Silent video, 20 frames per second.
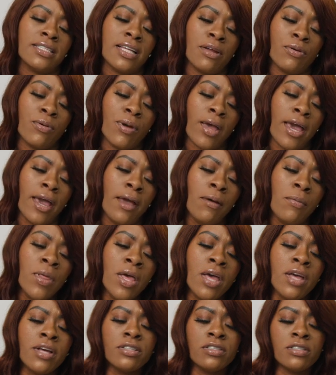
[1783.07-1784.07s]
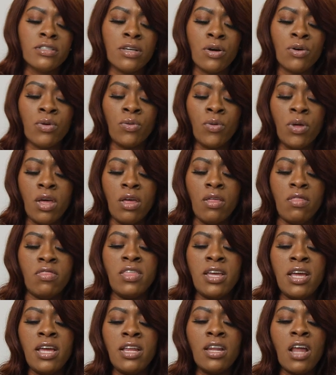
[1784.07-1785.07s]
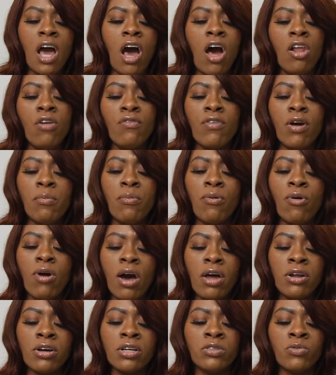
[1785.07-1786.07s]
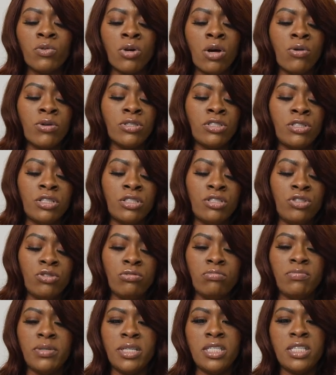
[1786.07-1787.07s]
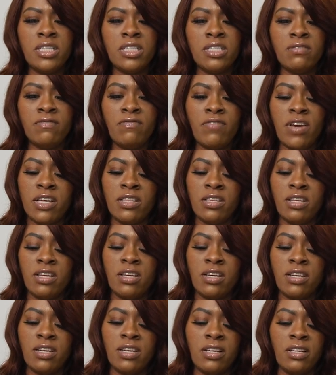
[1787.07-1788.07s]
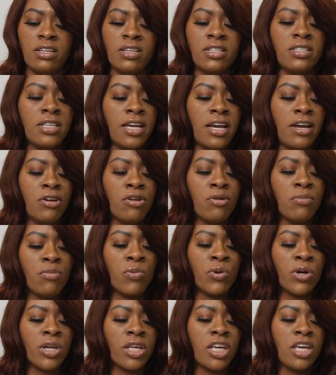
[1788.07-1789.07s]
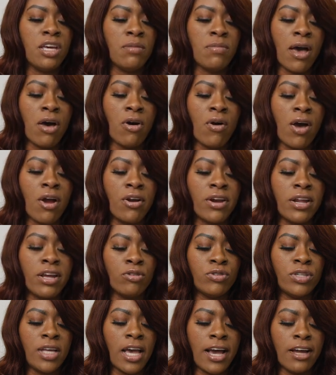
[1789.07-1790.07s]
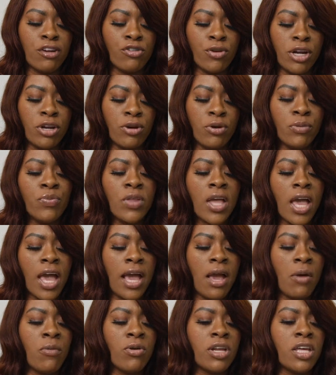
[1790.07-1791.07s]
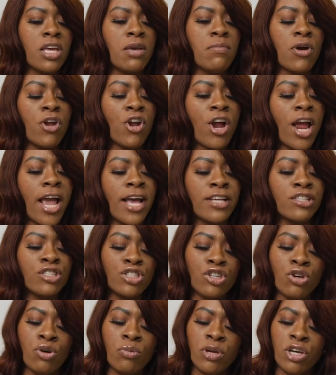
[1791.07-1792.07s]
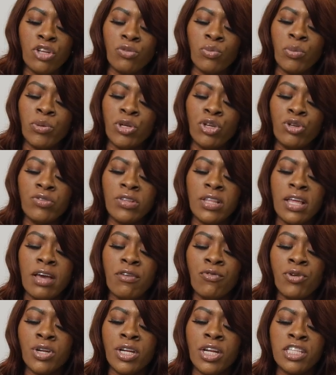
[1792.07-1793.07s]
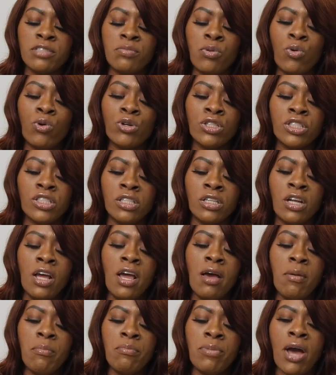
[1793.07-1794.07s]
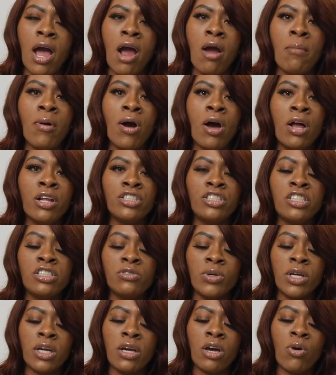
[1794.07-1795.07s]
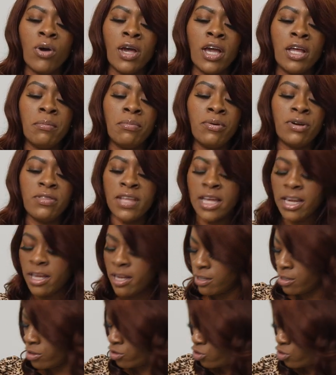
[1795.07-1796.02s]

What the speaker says: that, okay? So then all of our products will go into the to be disinfected container, but we're going to keep out our nail dehydrator and we're going to keep out our acetone because we'll be using that for the next portion. But our polishes, we can go ahead and put that in the